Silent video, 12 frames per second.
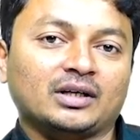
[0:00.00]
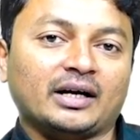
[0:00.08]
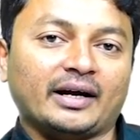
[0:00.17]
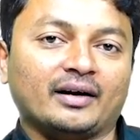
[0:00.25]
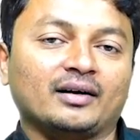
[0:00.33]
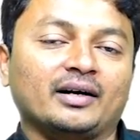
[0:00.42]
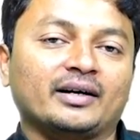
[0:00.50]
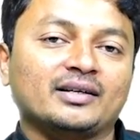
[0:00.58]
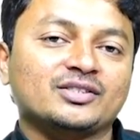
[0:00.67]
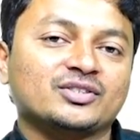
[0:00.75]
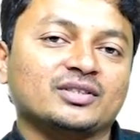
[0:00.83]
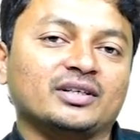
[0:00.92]
and let
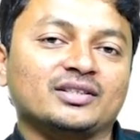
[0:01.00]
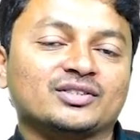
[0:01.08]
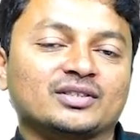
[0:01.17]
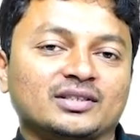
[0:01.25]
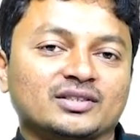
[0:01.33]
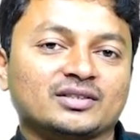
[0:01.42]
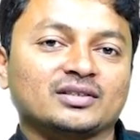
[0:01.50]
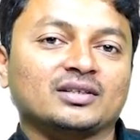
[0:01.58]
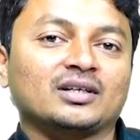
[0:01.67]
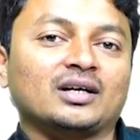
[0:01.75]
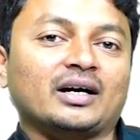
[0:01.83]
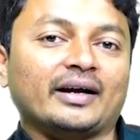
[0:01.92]
us discuss
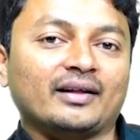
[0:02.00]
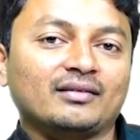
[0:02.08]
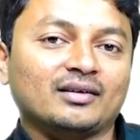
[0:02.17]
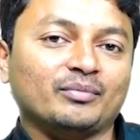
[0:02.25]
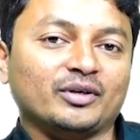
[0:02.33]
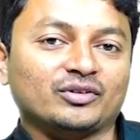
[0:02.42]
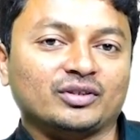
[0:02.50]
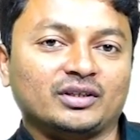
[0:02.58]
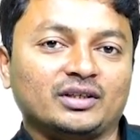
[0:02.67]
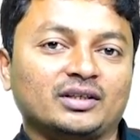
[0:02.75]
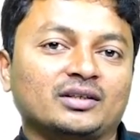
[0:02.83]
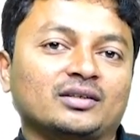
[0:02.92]
another
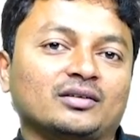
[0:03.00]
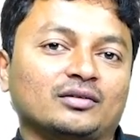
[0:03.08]
method